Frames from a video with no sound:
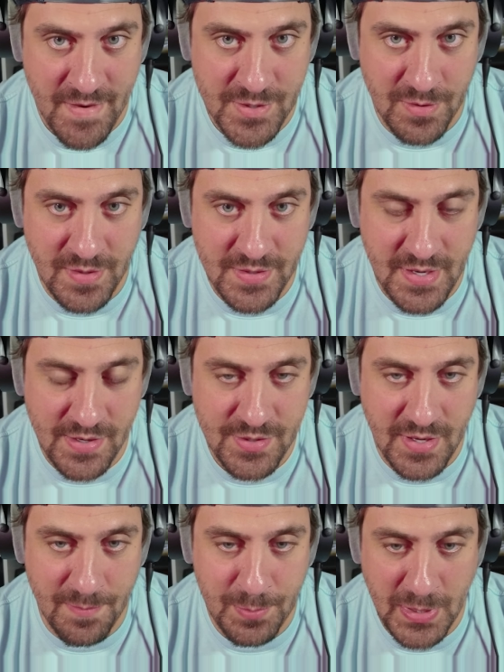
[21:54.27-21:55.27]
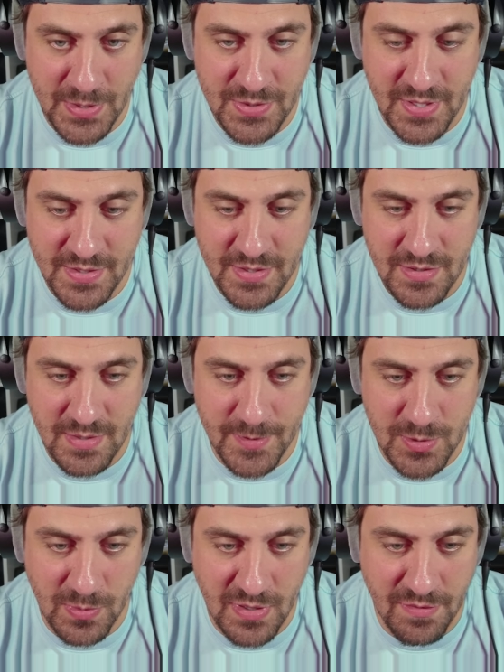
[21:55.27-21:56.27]
So these guys are getting plus six. This is gonna
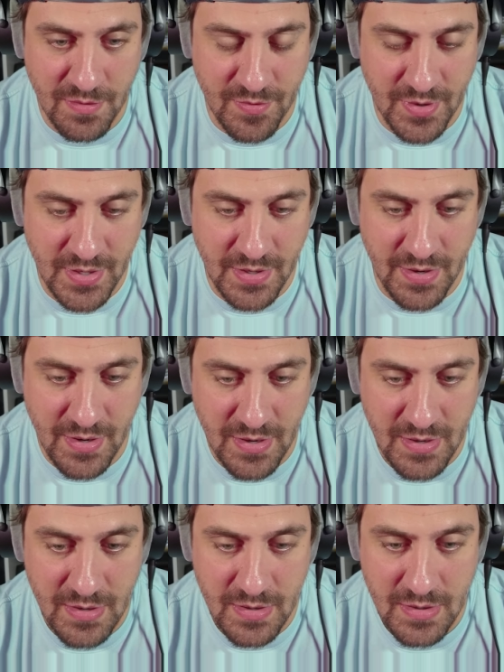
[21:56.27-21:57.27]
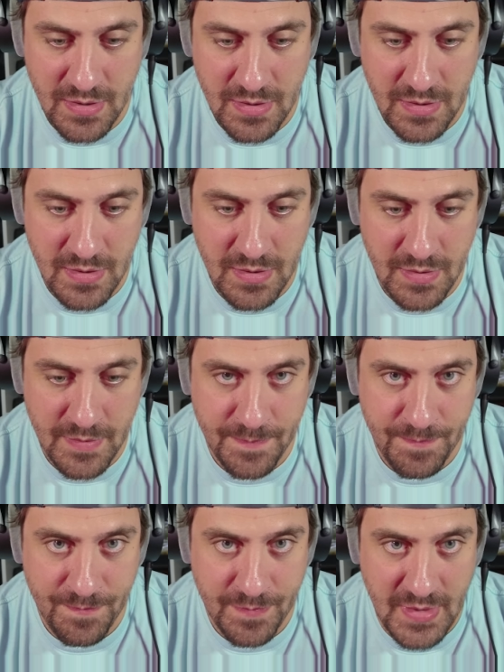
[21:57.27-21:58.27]
be 12 over here.
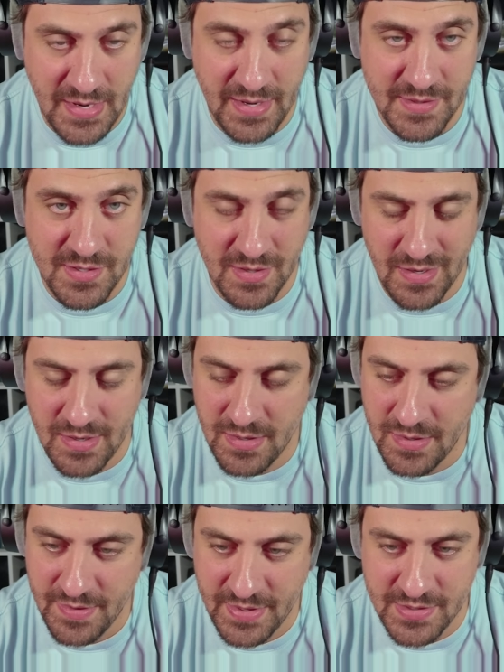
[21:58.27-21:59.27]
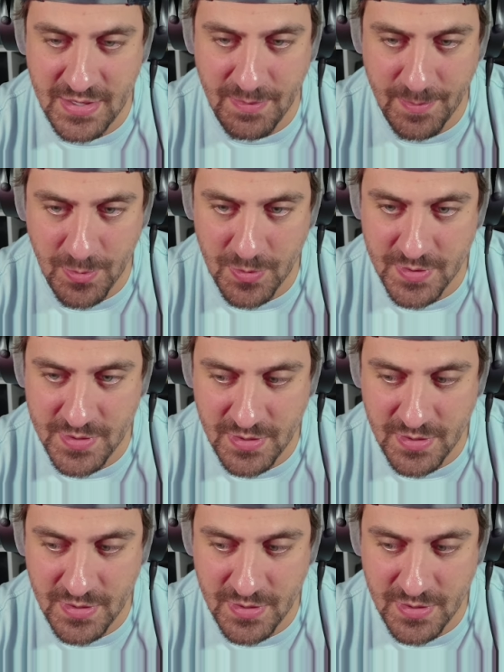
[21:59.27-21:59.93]
And it's, oh, it's gonna be more than